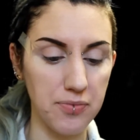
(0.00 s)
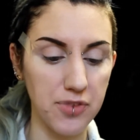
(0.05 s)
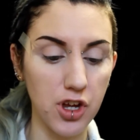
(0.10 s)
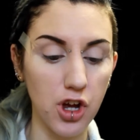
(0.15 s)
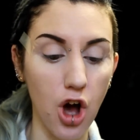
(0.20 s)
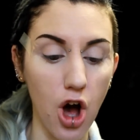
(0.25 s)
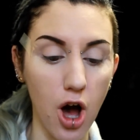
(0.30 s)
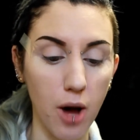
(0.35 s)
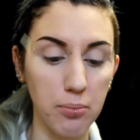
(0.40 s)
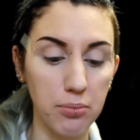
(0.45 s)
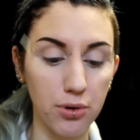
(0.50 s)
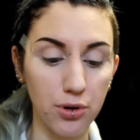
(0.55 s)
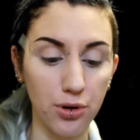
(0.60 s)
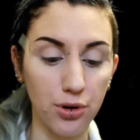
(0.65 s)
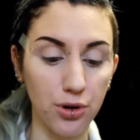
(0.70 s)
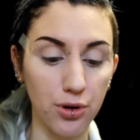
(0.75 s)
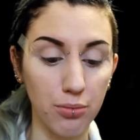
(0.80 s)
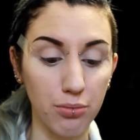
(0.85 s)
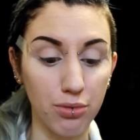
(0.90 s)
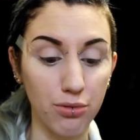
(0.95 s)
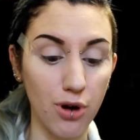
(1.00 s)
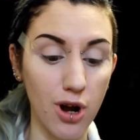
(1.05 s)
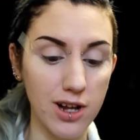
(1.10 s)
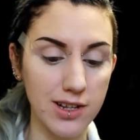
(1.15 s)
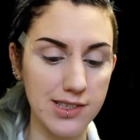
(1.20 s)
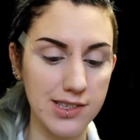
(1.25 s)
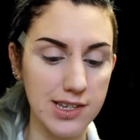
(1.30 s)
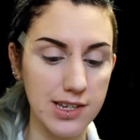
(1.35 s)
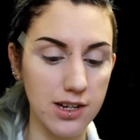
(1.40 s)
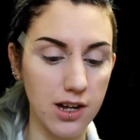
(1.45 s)
copper
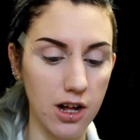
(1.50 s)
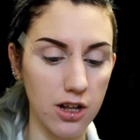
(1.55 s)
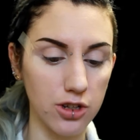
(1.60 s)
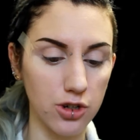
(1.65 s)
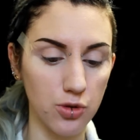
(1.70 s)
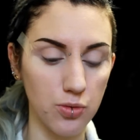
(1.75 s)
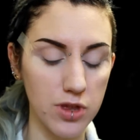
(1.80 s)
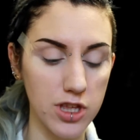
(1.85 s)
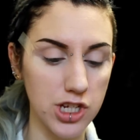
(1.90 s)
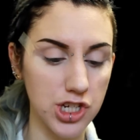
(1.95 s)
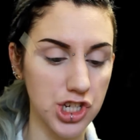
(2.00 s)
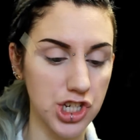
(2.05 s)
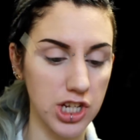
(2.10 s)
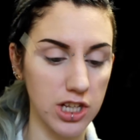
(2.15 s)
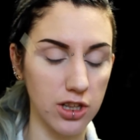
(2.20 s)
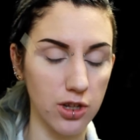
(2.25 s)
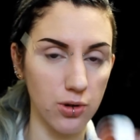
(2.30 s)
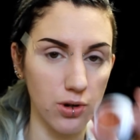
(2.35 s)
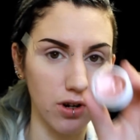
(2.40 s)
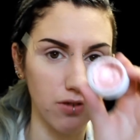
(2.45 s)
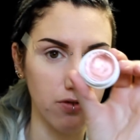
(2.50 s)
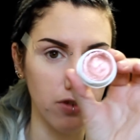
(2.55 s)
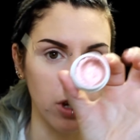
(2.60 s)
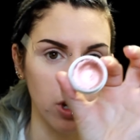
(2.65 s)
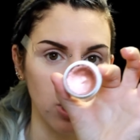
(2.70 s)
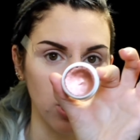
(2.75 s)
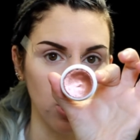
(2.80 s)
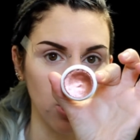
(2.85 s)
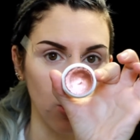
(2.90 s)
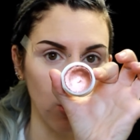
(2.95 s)
bronzy color with a shitload of
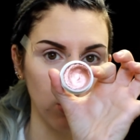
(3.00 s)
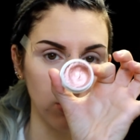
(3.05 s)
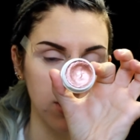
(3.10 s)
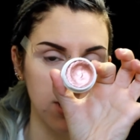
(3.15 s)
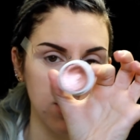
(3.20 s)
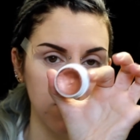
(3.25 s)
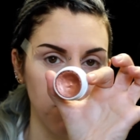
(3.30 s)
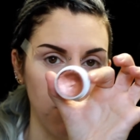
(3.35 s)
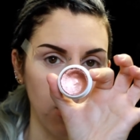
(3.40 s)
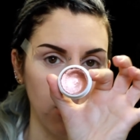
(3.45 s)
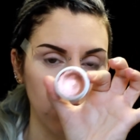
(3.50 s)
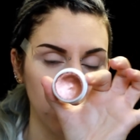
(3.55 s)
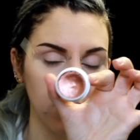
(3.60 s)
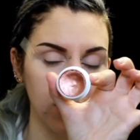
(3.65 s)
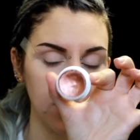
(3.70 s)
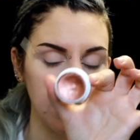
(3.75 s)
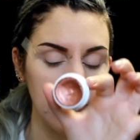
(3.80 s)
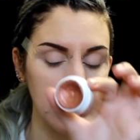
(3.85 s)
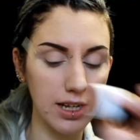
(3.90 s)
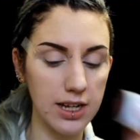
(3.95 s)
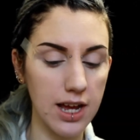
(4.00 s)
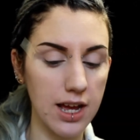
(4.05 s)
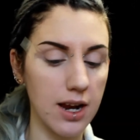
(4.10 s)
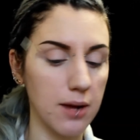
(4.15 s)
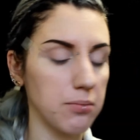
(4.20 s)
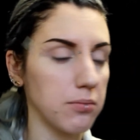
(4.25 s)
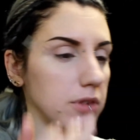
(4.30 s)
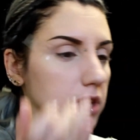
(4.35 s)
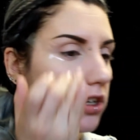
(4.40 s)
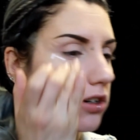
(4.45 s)
gold sparkle in it, and
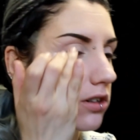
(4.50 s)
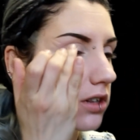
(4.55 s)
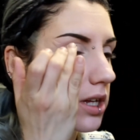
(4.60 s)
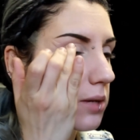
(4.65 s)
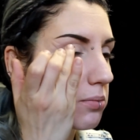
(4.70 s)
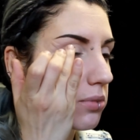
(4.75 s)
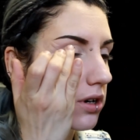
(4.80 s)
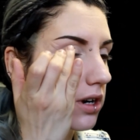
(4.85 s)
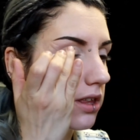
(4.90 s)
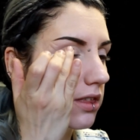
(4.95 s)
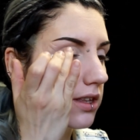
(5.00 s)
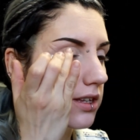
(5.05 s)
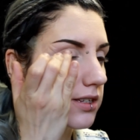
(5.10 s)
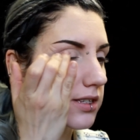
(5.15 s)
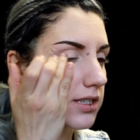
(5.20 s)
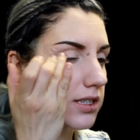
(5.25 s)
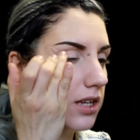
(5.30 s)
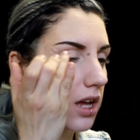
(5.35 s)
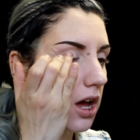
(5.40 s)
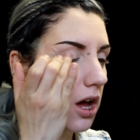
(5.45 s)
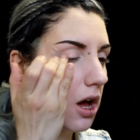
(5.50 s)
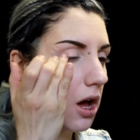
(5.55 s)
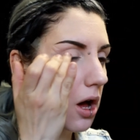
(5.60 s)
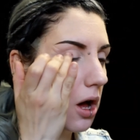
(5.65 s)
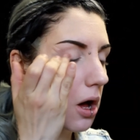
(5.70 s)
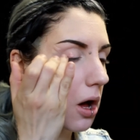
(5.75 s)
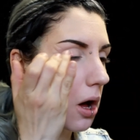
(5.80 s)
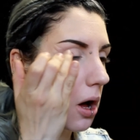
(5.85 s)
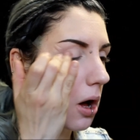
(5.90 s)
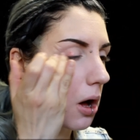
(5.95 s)
I'm literally putting this
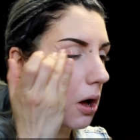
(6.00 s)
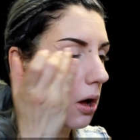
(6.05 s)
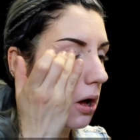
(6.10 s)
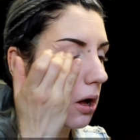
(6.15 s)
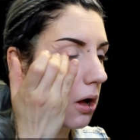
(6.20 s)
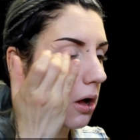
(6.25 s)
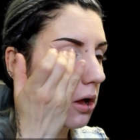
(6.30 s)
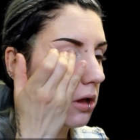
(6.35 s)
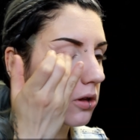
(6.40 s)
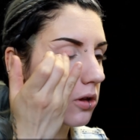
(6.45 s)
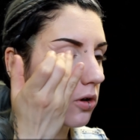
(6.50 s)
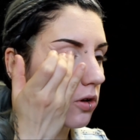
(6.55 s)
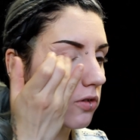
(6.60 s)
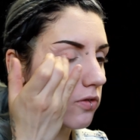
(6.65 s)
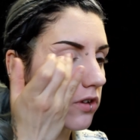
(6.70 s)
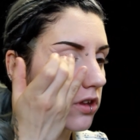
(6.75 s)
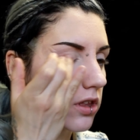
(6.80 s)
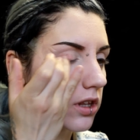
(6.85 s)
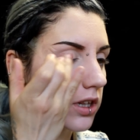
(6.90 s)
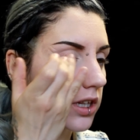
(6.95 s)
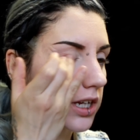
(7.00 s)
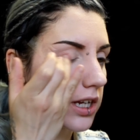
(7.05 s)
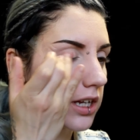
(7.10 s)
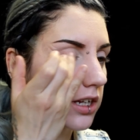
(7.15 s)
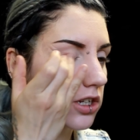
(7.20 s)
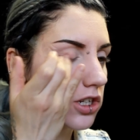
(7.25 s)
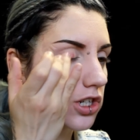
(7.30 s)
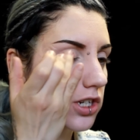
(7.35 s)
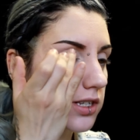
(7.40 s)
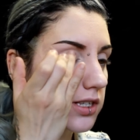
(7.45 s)
all over the
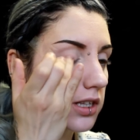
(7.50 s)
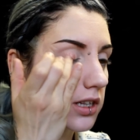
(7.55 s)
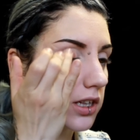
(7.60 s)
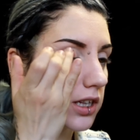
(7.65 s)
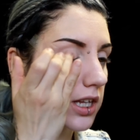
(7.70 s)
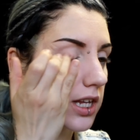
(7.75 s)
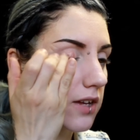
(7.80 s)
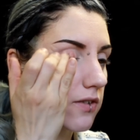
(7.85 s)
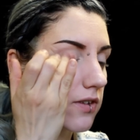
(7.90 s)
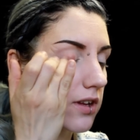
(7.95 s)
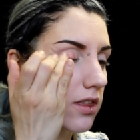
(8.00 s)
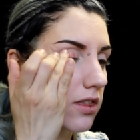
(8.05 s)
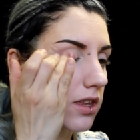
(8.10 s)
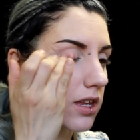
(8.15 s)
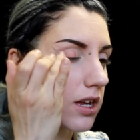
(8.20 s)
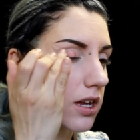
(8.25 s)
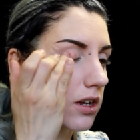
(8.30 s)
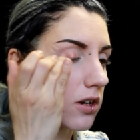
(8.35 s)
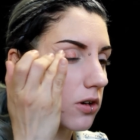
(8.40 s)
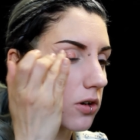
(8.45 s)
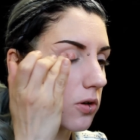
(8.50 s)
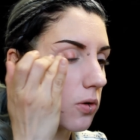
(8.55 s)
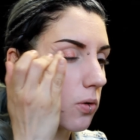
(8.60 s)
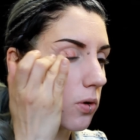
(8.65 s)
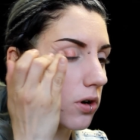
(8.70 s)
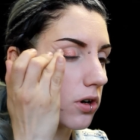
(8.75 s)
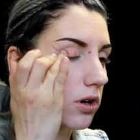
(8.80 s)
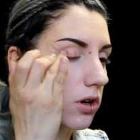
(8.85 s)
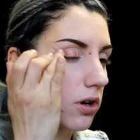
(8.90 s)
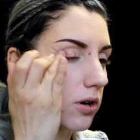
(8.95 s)
lid, just leaving the inner
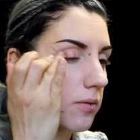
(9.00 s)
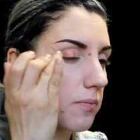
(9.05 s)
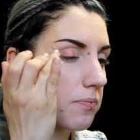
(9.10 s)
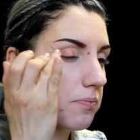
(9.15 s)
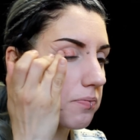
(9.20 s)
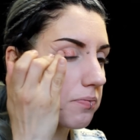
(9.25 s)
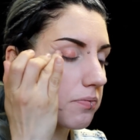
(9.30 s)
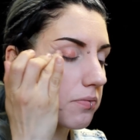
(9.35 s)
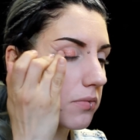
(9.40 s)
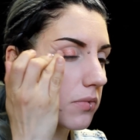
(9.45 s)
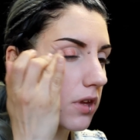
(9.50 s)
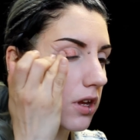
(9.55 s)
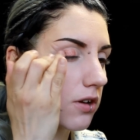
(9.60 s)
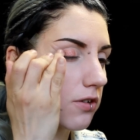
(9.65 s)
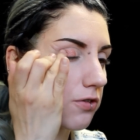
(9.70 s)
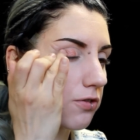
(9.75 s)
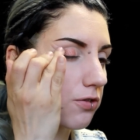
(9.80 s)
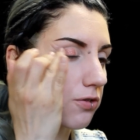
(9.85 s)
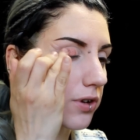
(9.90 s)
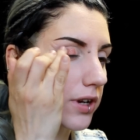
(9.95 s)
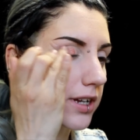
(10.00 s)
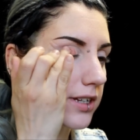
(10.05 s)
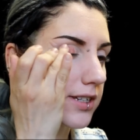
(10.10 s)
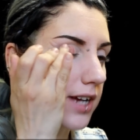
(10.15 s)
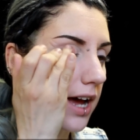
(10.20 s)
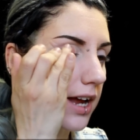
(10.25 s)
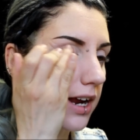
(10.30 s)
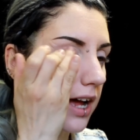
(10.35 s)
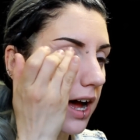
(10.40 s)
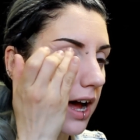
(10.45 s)
corner free to
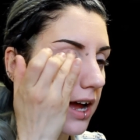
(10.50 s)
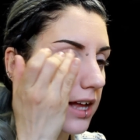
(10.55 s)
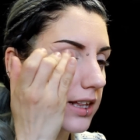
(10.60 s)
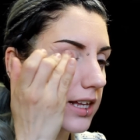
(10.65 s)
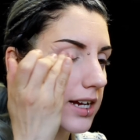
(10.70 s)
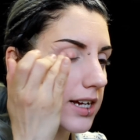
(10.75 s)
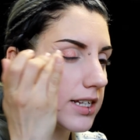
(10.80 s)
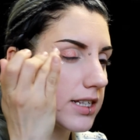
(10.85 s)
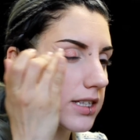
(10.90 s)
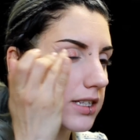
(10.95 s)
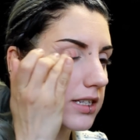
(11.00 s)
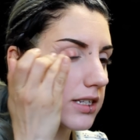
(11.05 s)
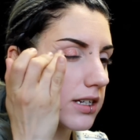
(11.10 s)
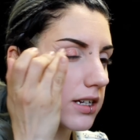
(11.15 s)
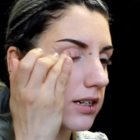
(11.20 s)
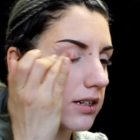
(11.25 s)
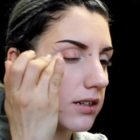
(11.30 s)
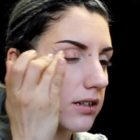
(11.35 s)
add a highlight.